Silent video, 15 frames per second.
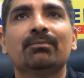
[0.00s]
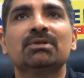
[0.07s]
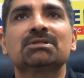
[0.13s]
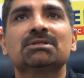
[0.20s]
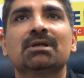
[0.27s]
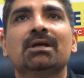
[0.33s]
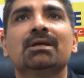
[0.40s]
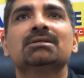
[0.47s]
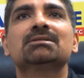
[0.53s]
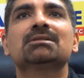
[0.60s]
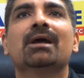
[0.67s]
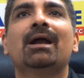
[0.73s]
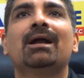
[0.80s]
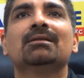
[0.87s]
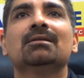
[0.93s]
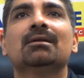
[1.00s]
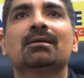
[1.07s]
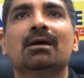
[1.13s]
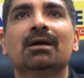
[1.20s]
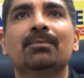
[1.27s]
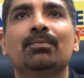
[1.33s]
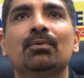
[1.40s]
mistakes and the
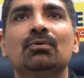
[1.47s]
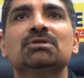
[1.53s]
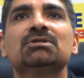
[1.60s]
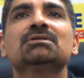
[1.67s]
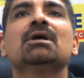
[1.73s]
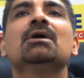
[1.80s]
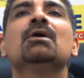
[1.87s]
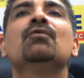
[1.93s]
typos